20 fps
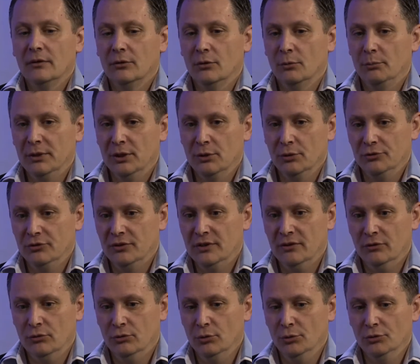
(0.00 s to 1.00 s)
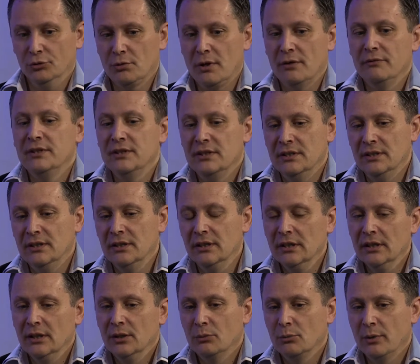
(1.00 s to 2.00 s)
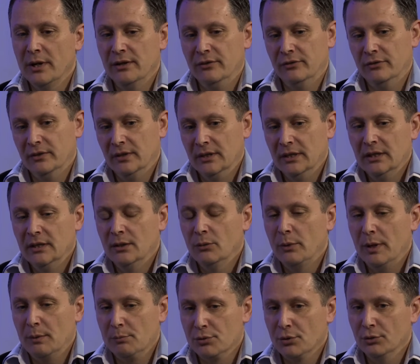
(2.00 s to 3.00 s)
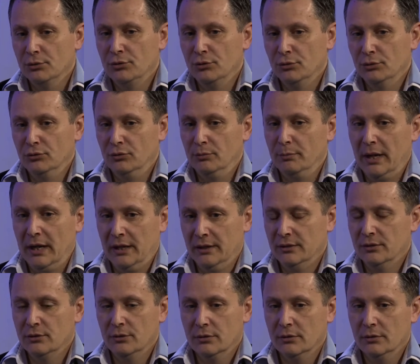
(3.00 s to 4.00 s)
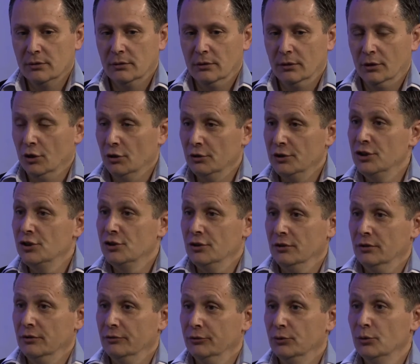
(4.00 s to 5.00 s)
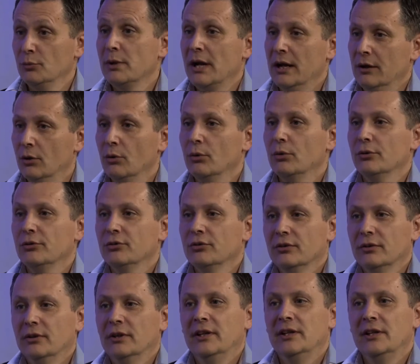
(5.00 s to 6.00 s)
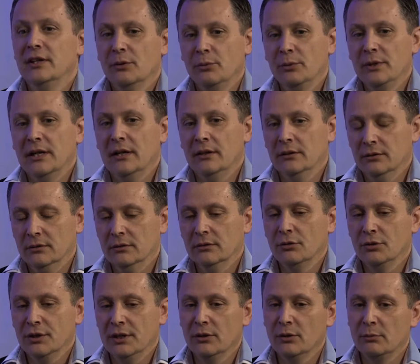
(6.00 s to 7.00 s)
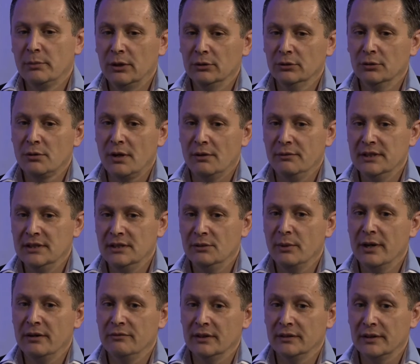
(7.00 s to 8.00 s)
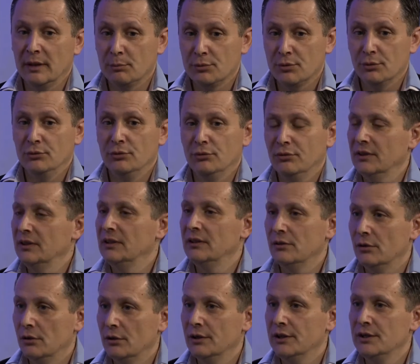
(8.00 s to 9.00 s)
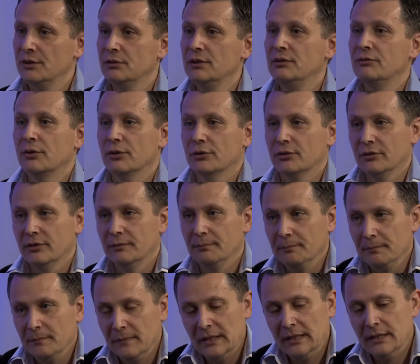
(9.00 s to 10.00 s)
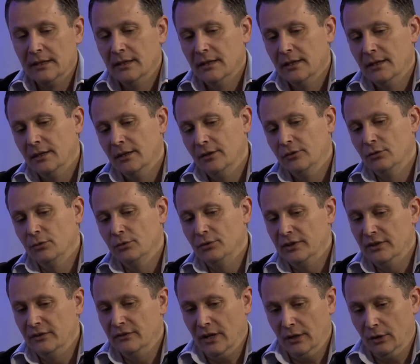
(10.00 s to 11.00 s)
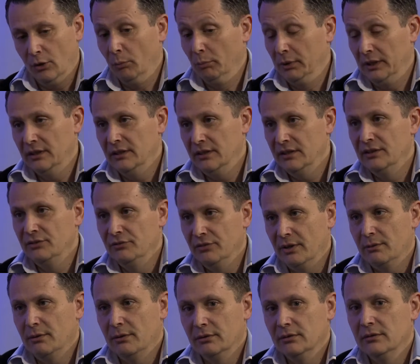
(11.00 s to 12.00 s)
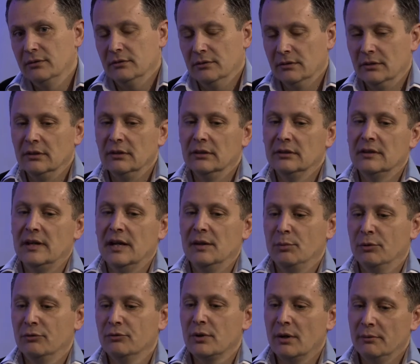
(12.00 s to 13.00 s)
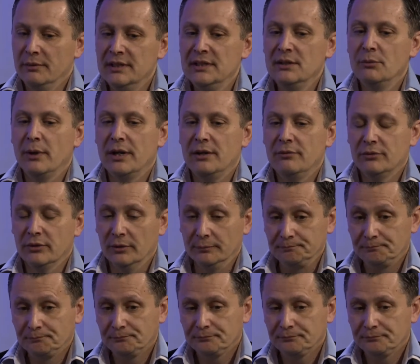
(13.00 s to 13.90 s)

So because those gravity waves were produced by the collision of two black holes. Here we are talking about gravity waves that are produced in the early universe. So these are completely different type of gravity waves.